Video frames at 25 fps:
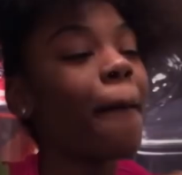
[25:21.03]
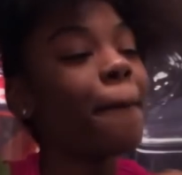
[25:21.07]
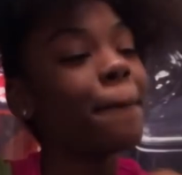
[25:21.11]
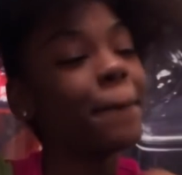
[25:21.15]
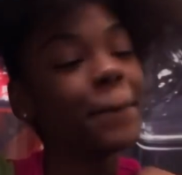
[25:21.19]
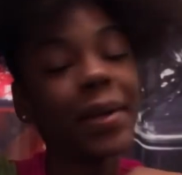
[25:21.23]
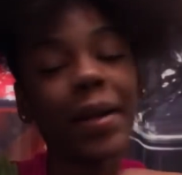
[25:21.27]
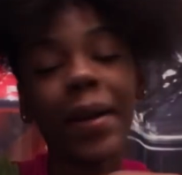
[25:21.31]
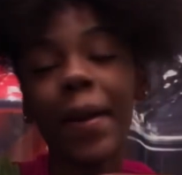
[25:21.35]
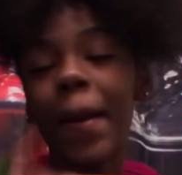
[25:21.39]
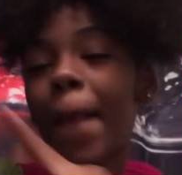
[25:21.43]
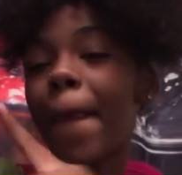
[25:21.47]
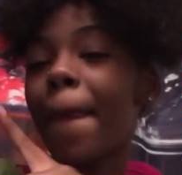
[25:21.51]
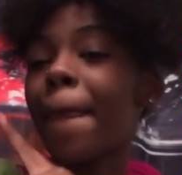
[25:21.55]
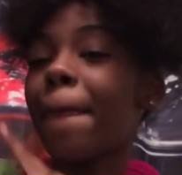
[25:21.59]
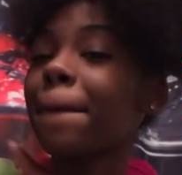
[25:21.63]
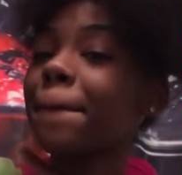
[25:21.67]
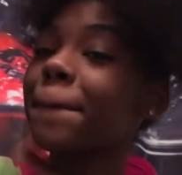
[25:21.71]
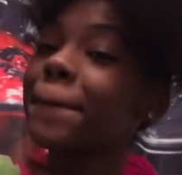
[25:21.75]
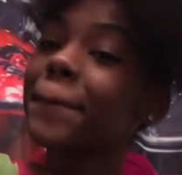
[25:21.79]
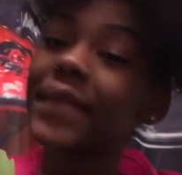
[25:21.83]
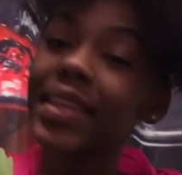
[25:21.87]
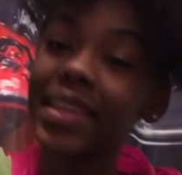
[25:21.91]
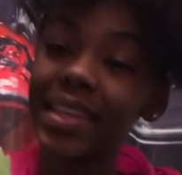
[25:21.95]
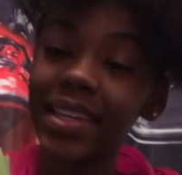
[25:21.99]
But
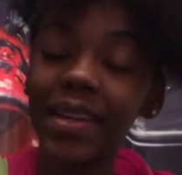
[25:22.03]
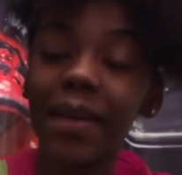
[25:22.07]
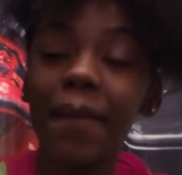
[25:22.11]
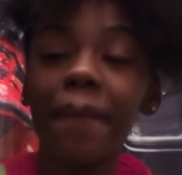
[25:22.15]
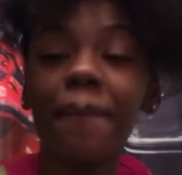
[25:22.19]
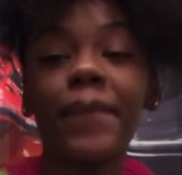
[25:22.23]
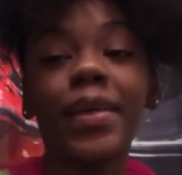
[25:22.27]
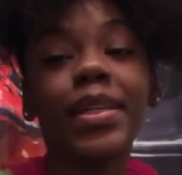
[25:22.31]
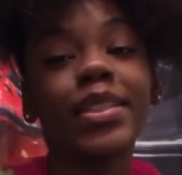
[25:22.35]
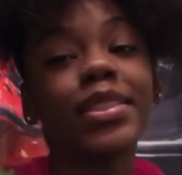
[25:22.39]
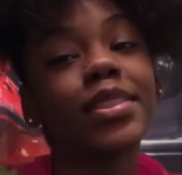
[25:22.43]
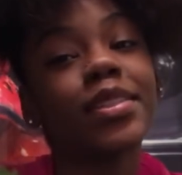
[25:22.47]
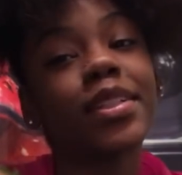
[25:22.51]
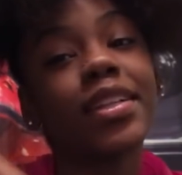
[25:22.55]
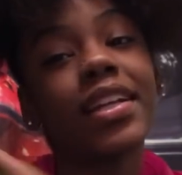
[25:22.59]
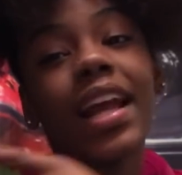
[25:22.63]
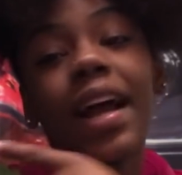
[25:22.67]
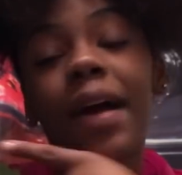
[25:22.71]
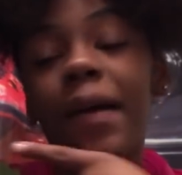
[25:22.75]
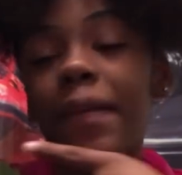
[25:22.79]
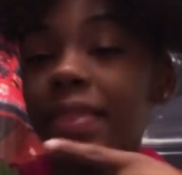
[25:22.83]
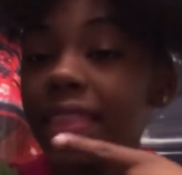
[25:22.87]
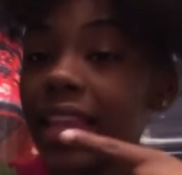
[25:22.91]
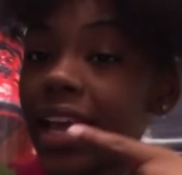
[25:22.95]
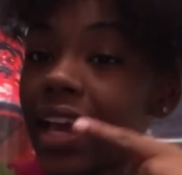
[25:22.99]
yeah, make sure
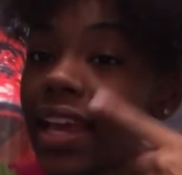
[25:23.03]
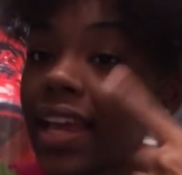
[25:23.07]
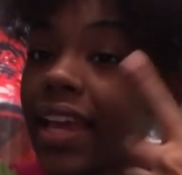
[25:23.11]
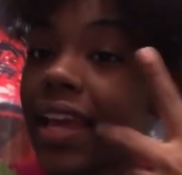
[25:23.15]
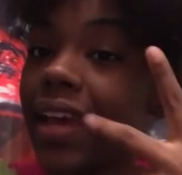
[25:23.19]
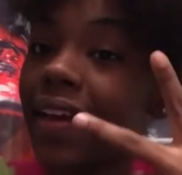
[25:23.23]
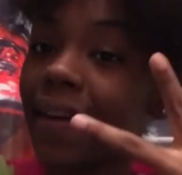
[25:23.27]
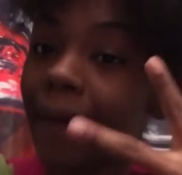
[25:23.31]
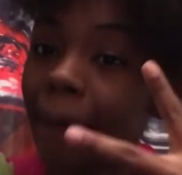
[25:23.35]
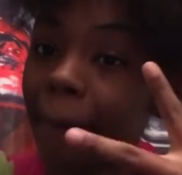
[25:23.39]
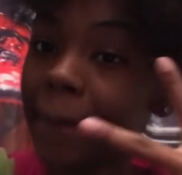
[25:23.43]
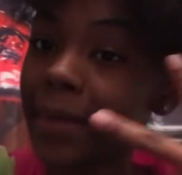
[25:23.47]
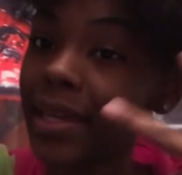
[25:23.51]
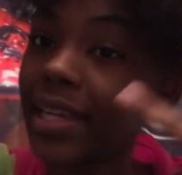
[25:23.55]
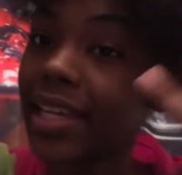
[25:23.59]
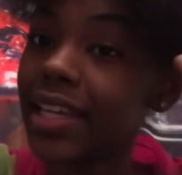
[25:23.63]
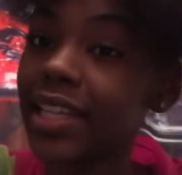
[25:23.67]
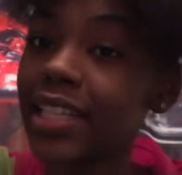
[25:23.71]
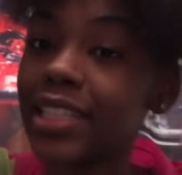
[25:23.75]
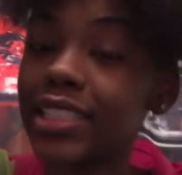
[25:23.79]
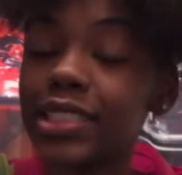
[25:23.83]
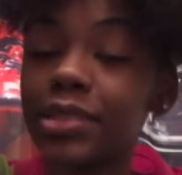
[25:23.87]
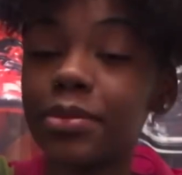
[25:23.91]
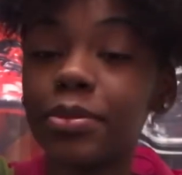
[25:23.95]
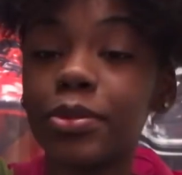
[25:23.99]
y'all like, comment,
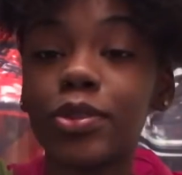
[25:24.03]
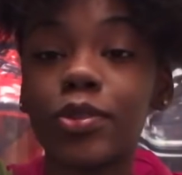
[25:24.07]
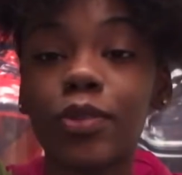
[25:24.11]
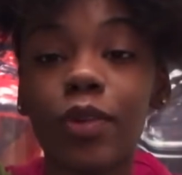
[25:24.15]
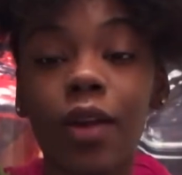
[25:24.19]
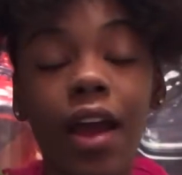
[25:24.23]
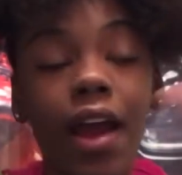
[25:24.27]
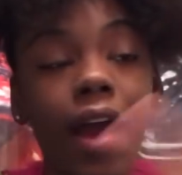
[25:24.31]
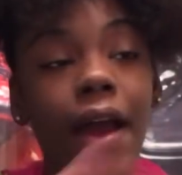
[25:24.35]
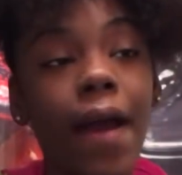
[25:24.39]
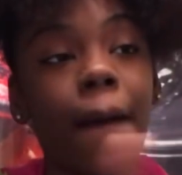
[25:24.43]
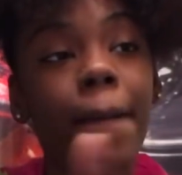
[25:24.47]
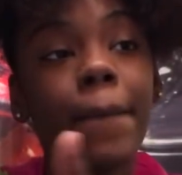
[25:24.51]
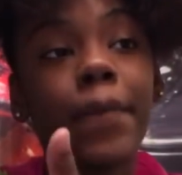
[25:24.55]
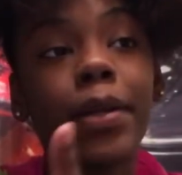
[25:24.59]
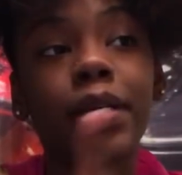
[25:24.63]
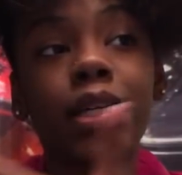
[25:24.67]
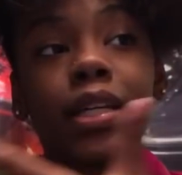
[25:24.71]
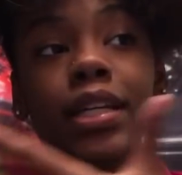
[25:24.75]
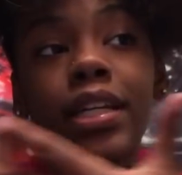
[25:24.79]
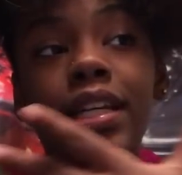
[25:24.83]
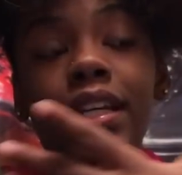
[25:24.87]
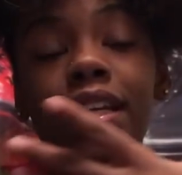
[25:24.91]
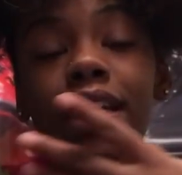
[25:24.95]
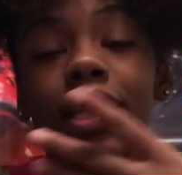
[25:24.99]
and subscribe.
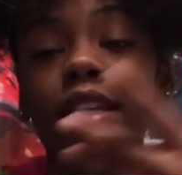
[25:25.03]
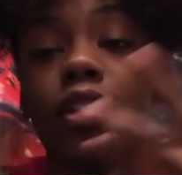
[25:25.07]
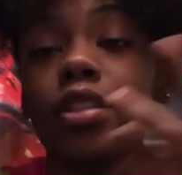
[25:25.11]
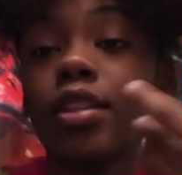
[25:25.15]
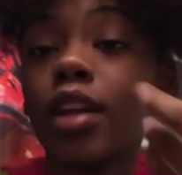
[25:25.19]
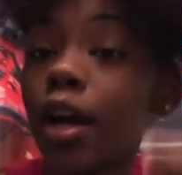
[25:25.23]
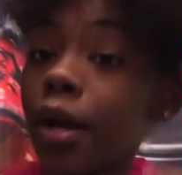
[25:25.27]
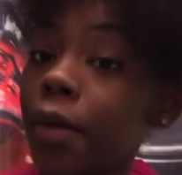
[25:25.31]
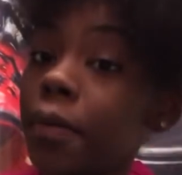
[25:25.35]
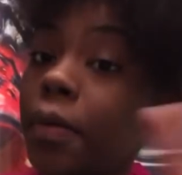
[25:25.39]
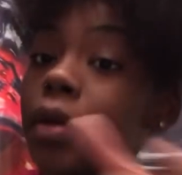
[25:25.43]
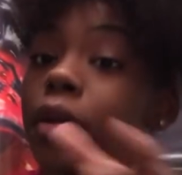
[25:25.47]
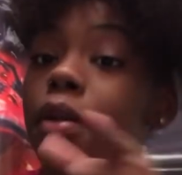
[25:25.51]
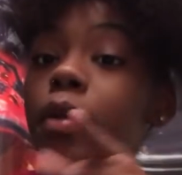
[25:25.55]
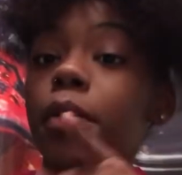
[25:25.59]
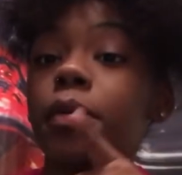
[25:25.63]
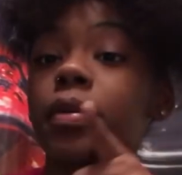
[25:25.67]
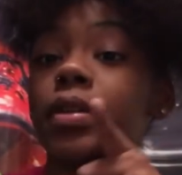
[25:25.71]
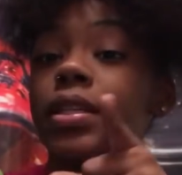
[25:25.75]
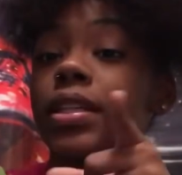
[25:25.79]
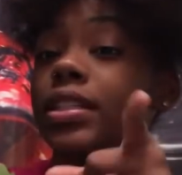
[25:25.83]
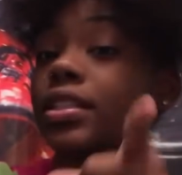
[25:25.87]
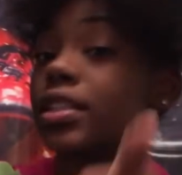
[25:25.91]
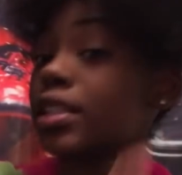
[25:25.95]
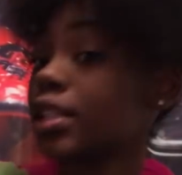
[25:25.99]
And y'all already know what
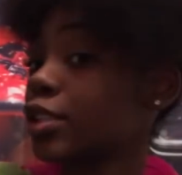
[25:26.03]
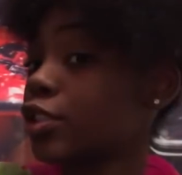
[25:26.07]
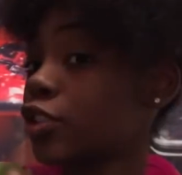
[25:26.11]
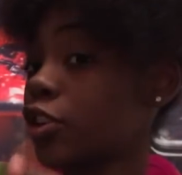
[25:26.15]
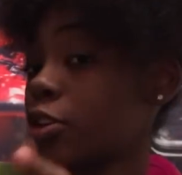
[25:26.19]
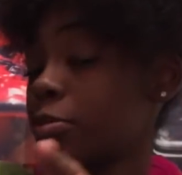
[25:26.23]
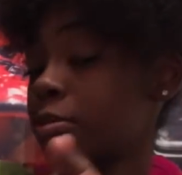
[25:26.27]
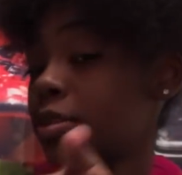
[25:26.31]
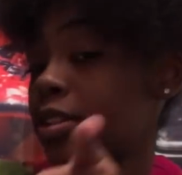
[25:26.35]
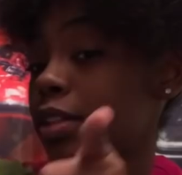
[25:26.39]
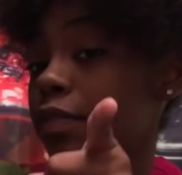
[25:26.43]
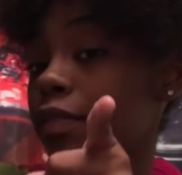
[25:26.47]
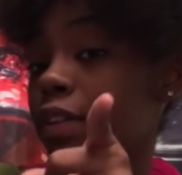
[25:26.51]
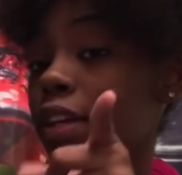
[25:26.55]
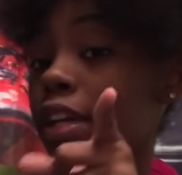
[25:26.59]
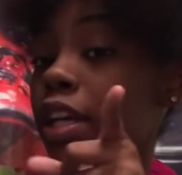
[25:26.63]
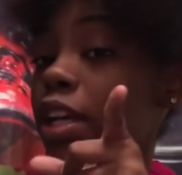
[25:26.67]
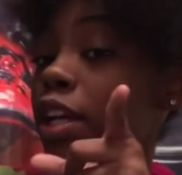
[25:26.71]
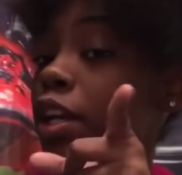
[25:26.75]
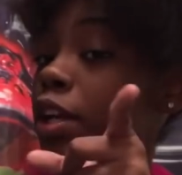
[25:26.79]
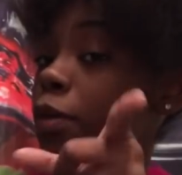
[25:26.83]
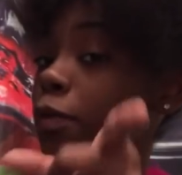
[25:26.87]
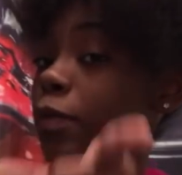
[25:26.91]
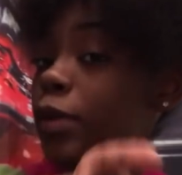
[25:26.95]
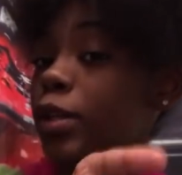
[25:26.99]
it is. It's on TV and
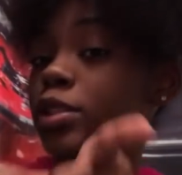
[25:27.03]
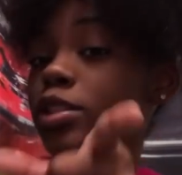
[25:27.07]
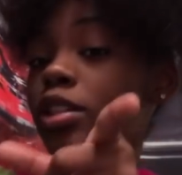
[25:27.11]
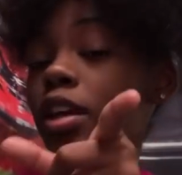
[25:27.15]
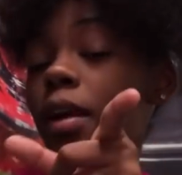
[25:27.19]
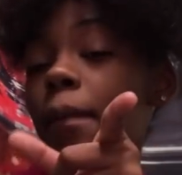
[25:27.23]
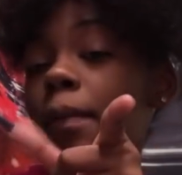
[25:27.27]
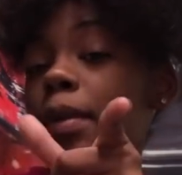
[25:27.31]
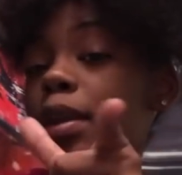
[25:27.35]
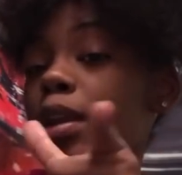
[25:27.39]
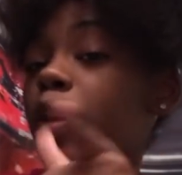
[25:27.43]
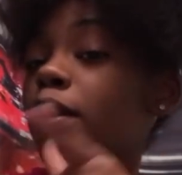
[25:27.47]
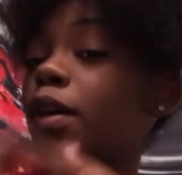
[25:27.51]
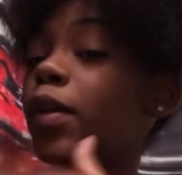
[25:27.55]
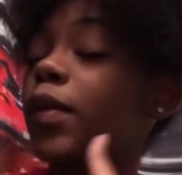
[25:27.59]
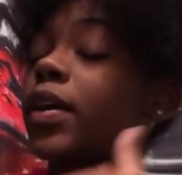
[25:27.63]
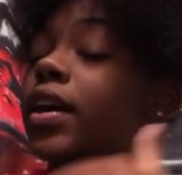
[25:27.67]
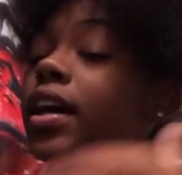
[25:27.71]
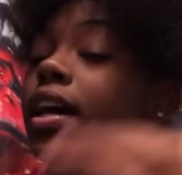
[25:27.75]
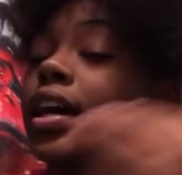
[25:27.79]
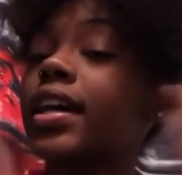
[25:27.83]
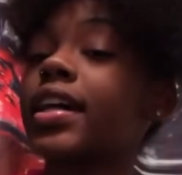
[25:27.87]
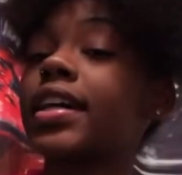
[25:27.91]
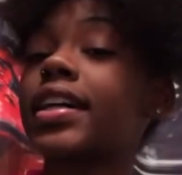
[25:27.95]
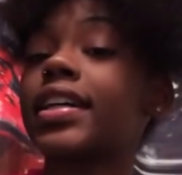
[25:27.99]
you watch it on me.
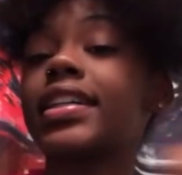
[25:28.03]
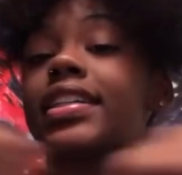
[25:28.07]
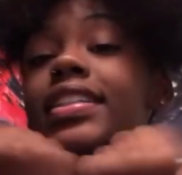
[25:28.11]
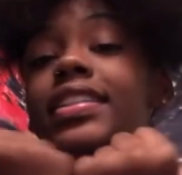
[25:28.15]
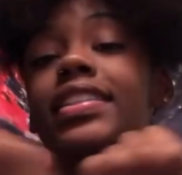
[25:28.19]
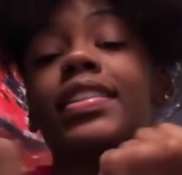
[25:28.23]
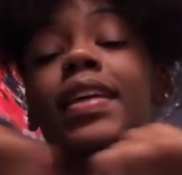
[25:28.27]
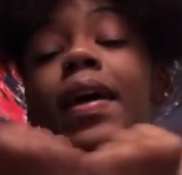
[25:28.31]
Okay, cause